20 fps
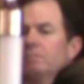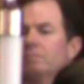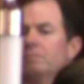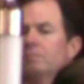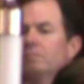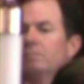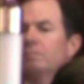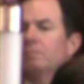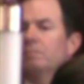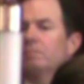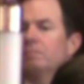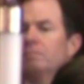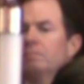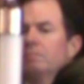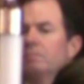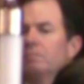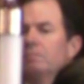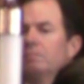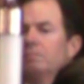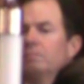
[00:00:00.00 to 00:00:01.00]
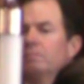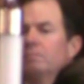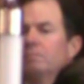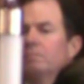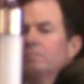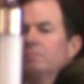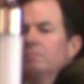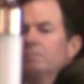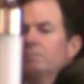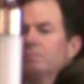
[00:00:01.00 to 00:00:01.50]

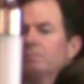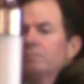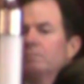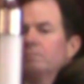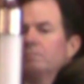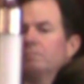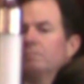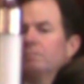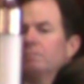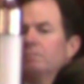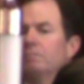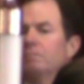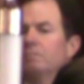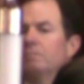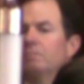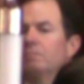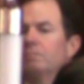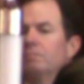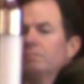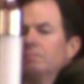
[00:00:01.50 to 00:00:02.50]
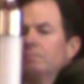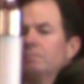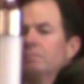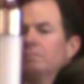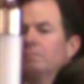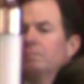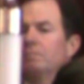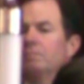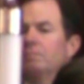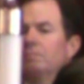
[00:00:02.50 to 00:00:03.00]

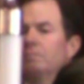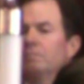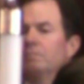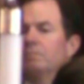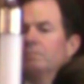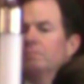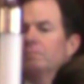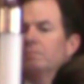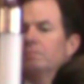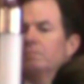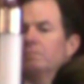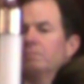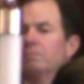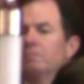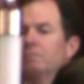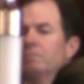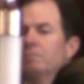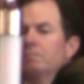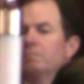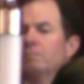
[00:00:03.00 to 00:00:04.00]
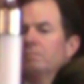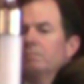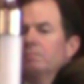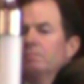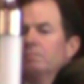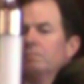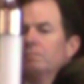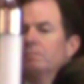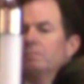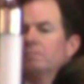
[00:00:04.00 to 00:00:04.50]

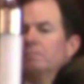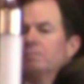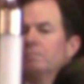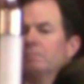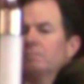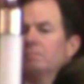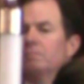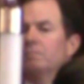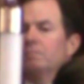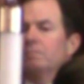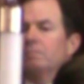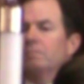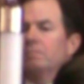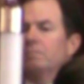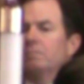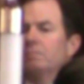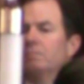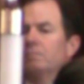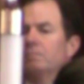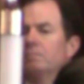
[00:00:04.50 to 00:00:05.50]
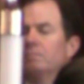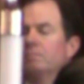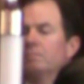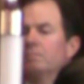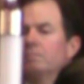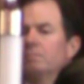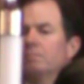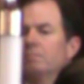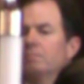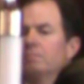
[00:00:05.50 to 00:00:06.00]

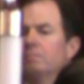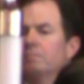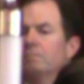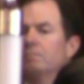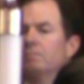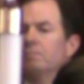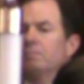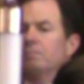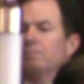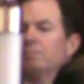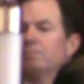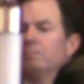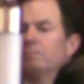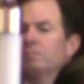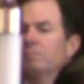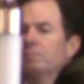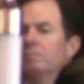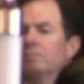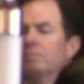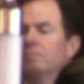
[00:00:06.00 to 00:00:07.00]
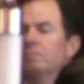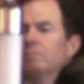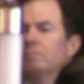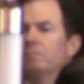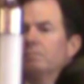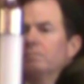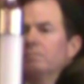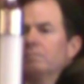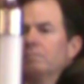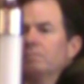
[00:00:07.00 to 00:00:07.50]

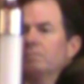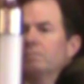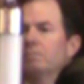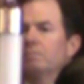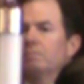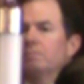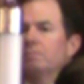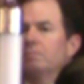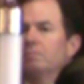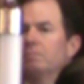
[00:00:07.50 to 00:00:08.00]
(not speaking)